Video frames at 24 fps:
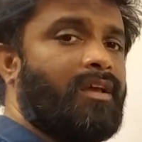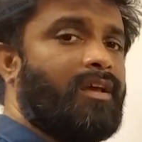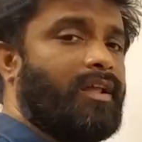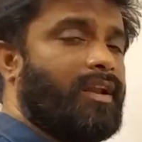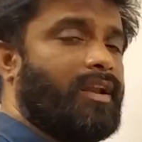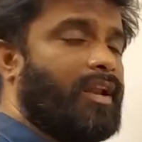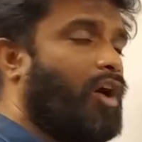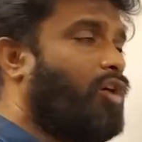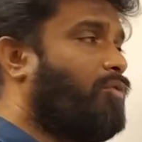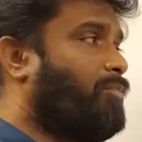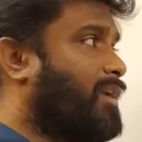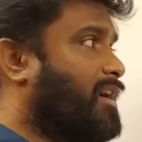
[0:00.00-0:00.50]

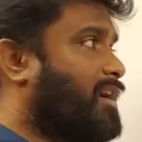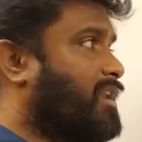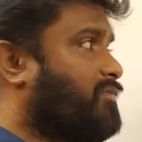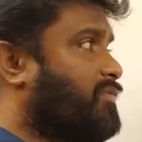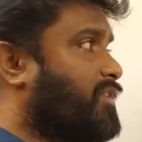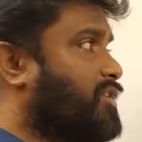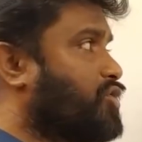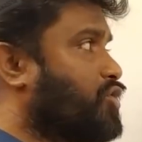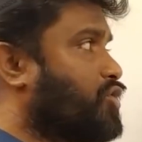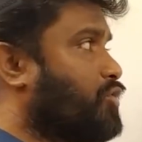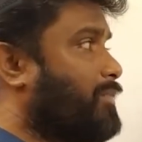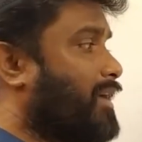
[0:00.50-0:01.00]
Now, my dear
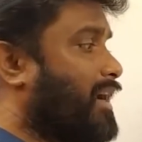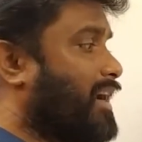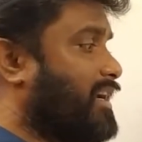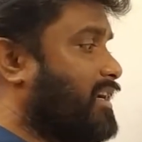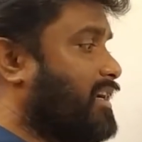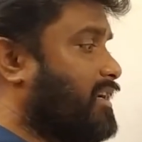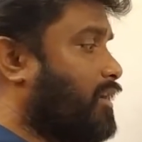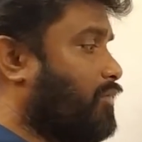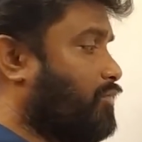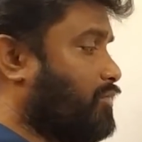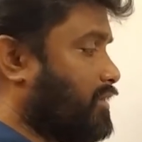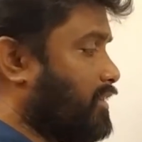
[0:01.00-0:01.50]
friends, you may get a
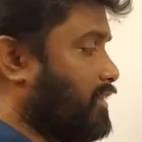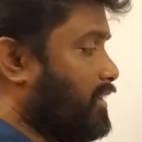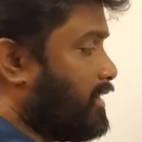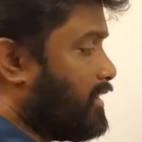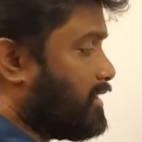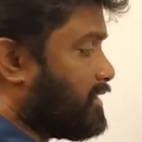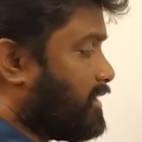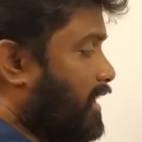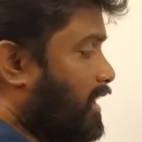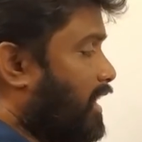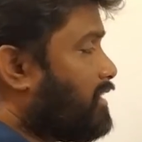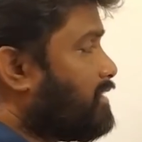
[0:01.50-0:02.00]
doubt.
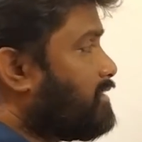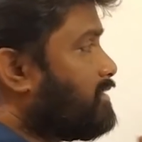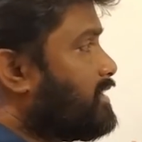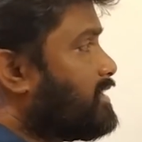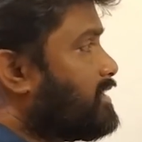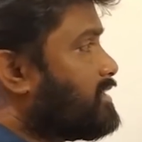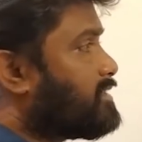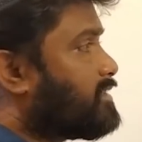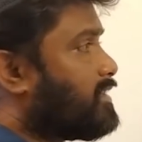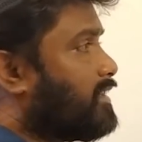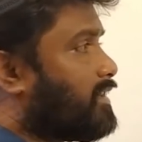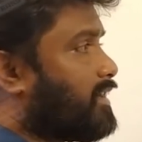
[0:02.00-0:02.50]
Sir, in
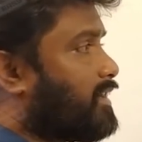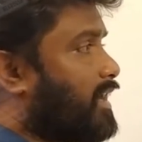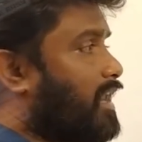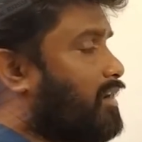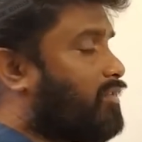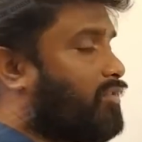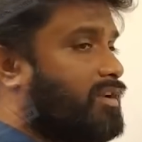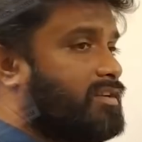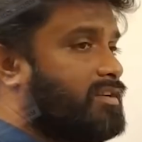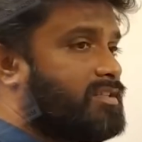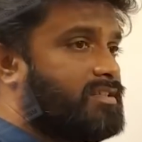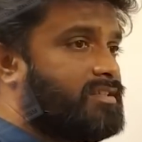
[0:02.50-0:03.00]
these
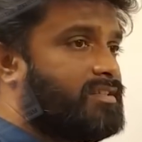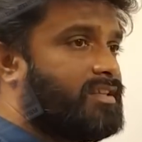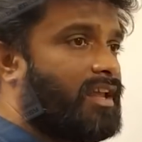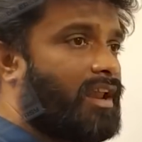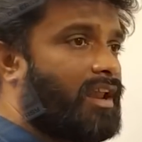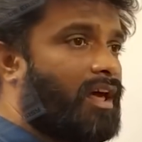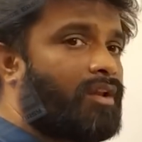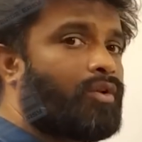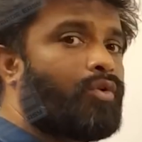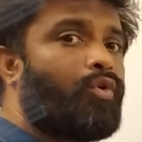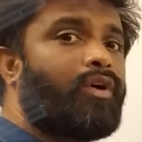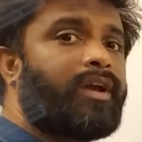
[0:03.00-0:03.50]
calculations, there
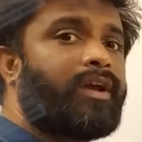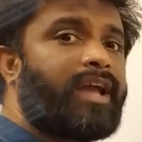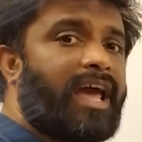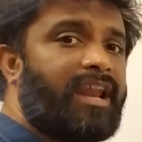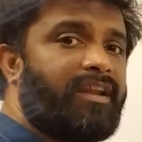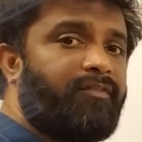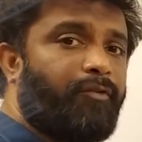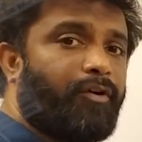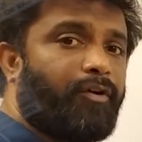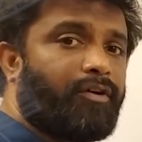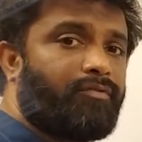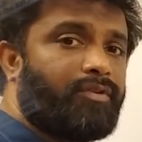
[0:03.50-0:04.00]
are no
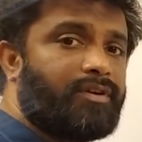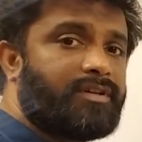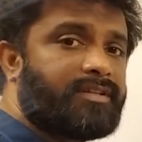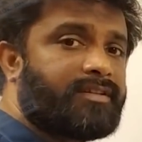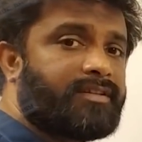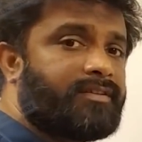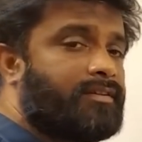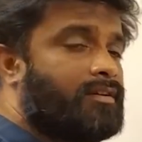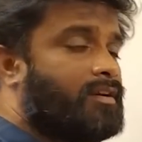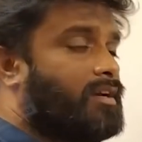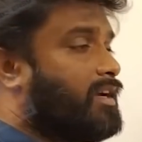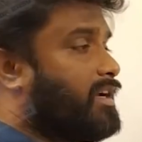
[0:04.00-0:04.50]
carry
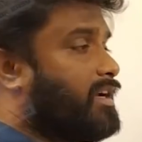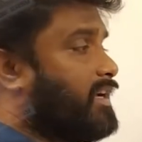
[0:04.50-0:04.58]
forwards.